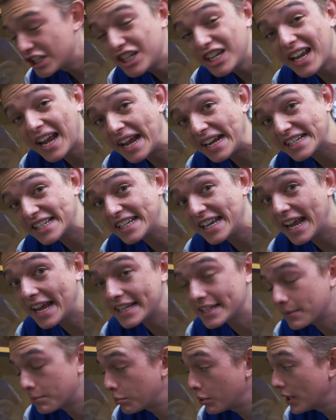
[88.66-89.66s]
She actually
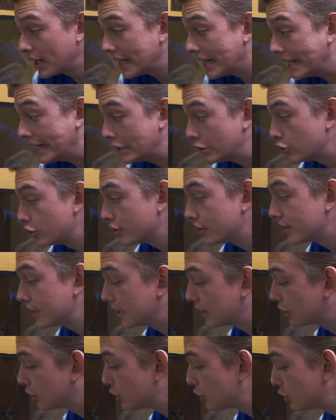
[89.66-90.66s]
has a pretty
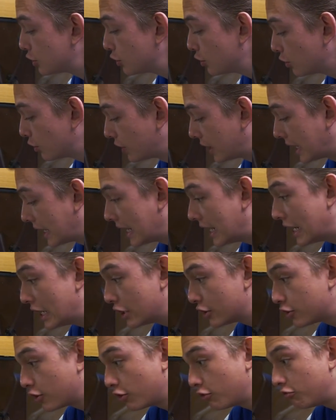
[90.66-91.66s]
interesting story.
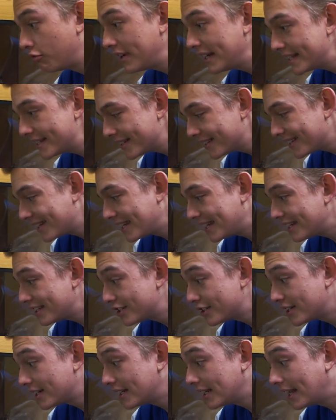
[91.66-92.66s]
So recently
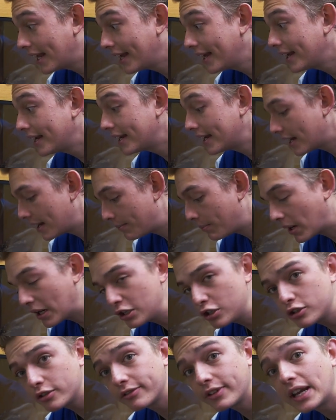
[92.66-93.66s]
she laid a
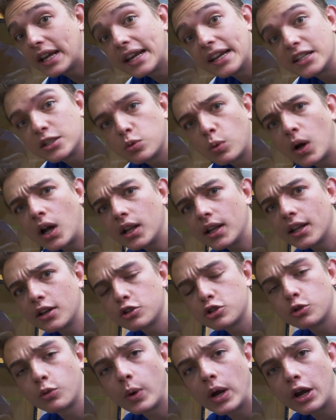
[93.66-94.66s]
bunch of eggs while I
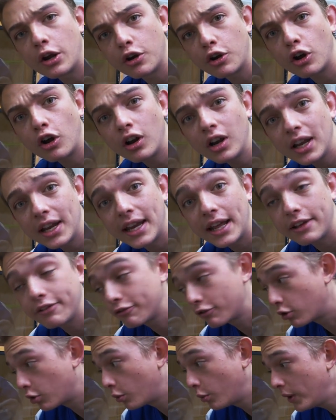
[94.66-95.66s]
was away on holiday
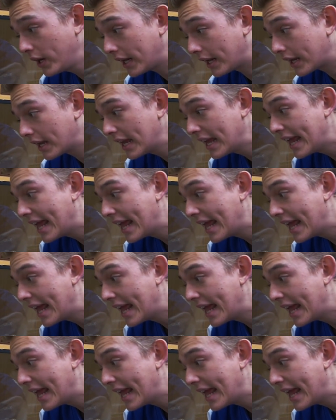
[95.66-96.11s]
for a week.